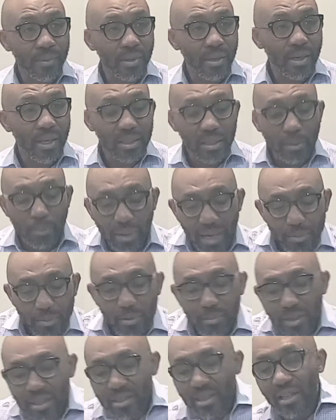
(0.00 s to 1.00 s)
The Bible
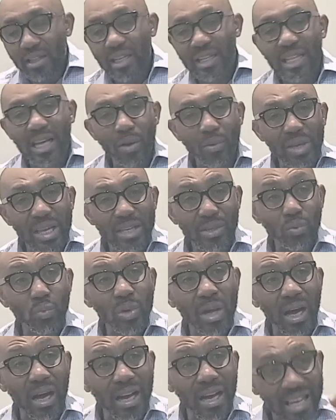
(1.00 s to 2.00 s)
makes it clear that, yes, we
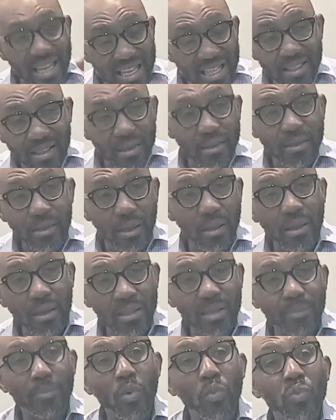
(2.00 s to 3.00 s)
are in this earth,
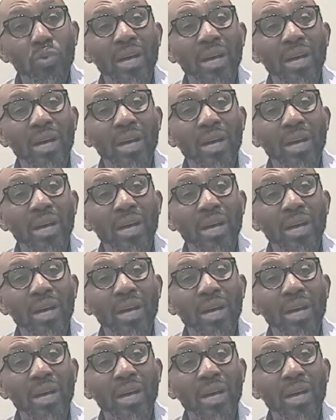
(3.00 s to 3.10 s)
but we are